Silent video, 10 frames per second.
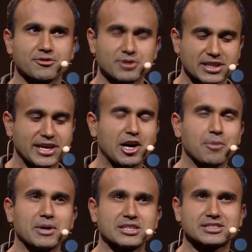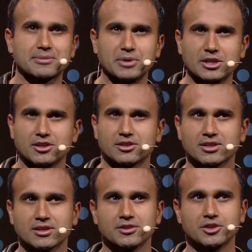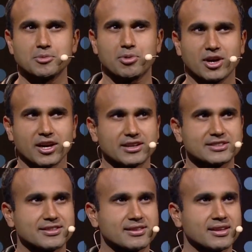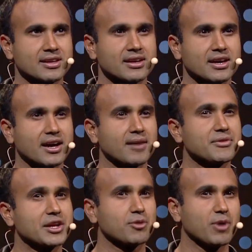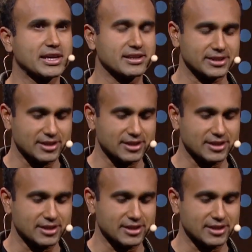can really help us to build new products that are widely